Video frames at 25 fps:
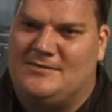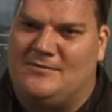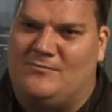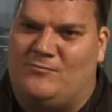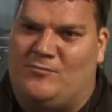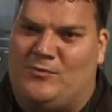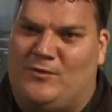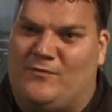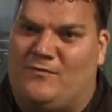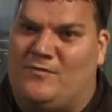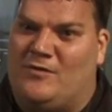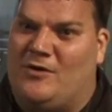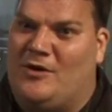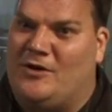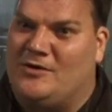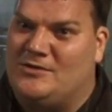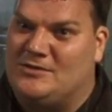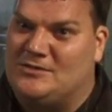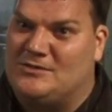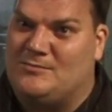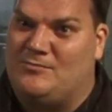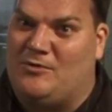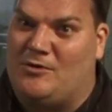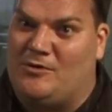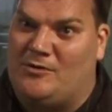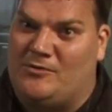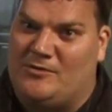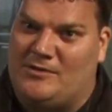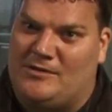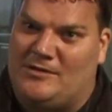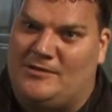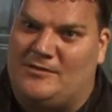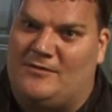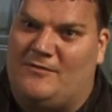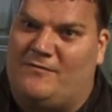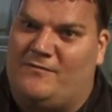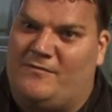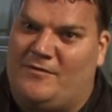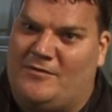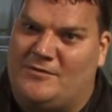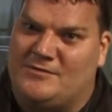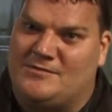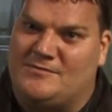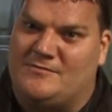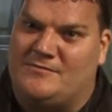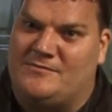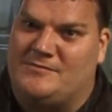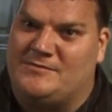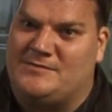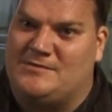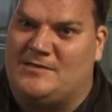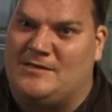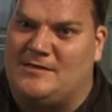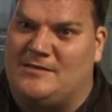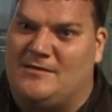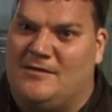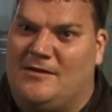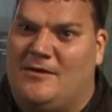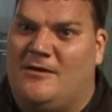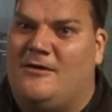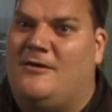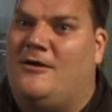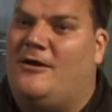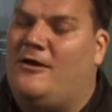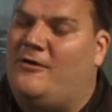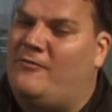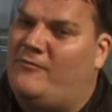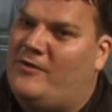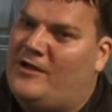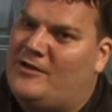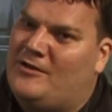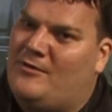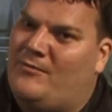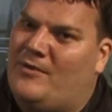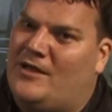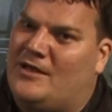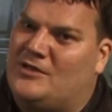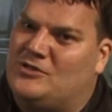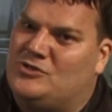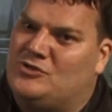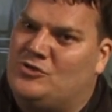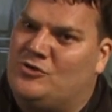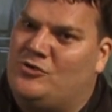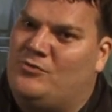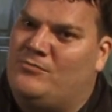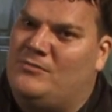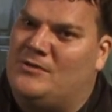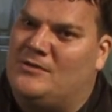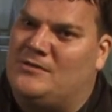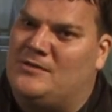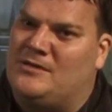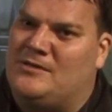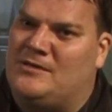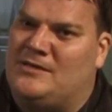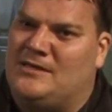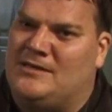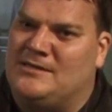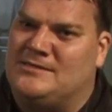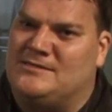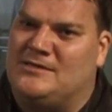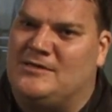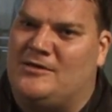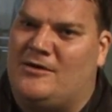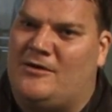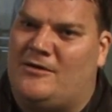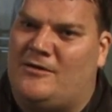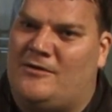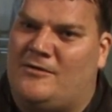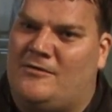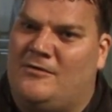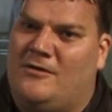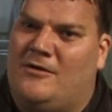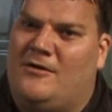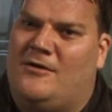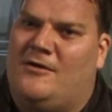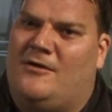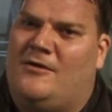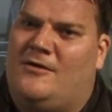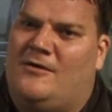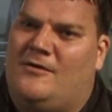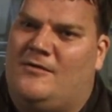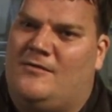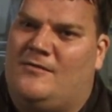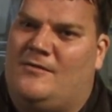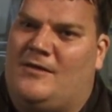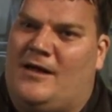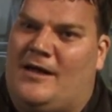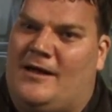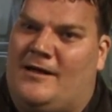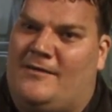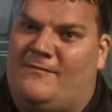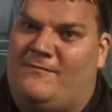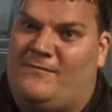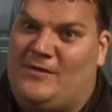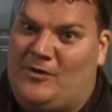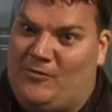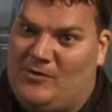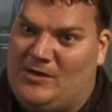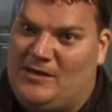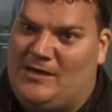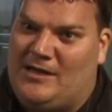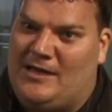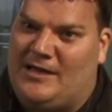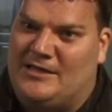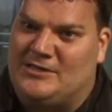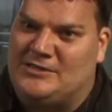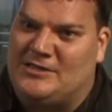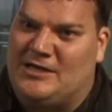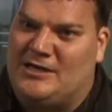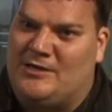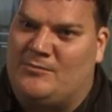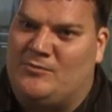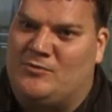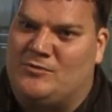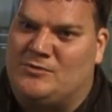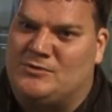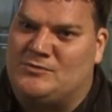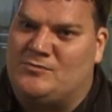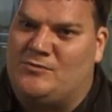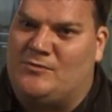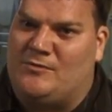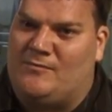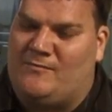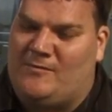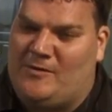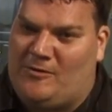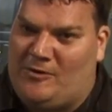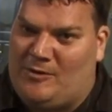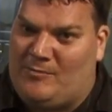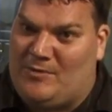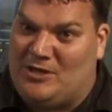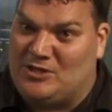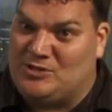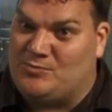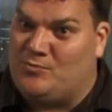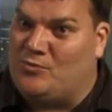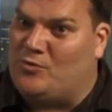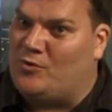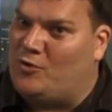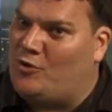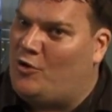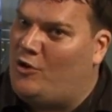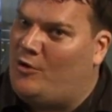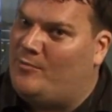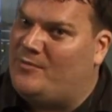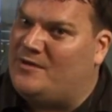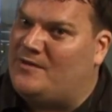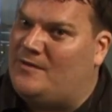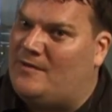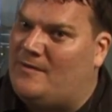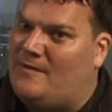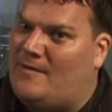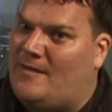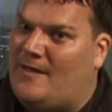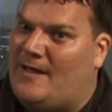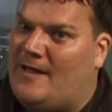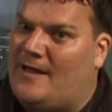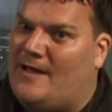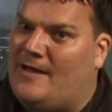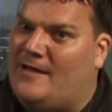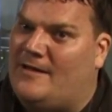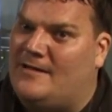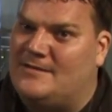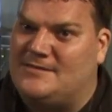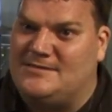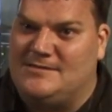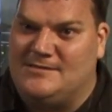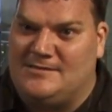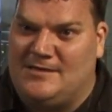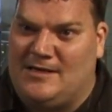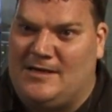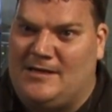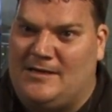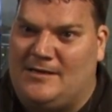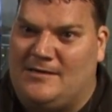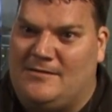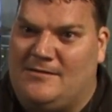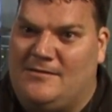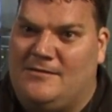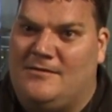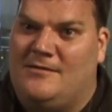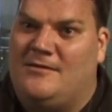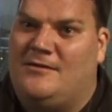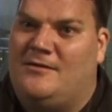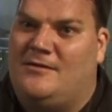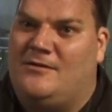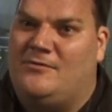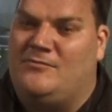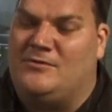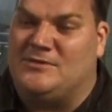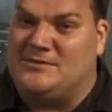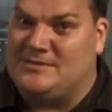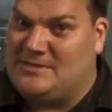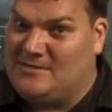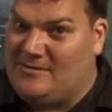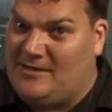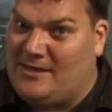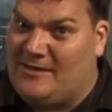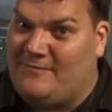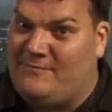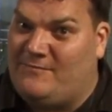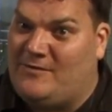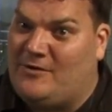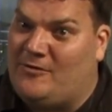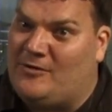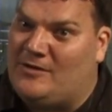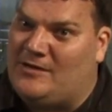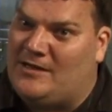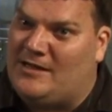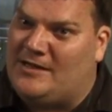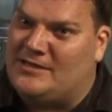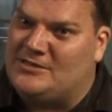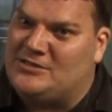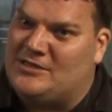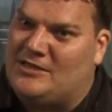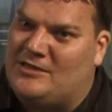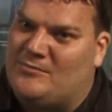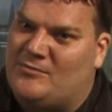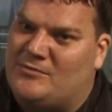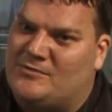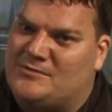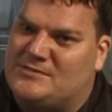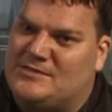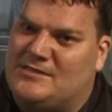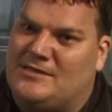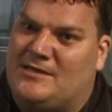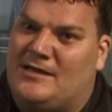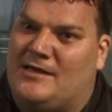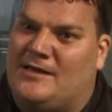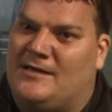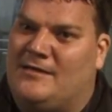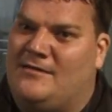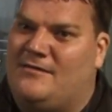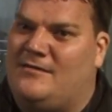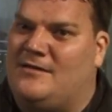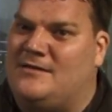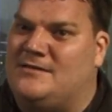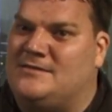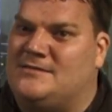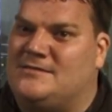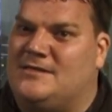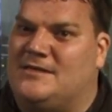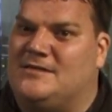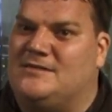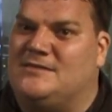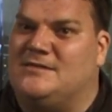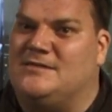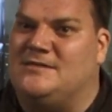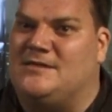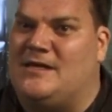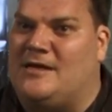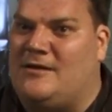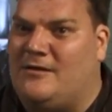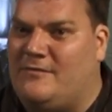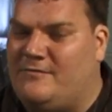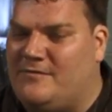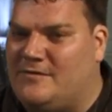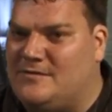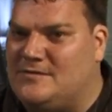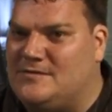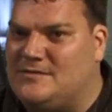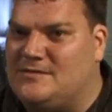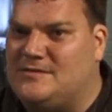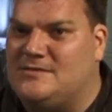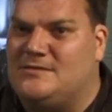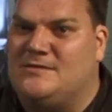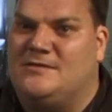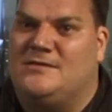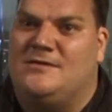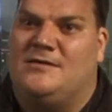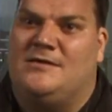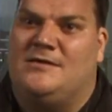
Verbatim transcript: and we've noticed by looking at the fossils that around about 2 million years ago uh, very large animals were very much more common than they are today. We still have very large animals today, things such as elephants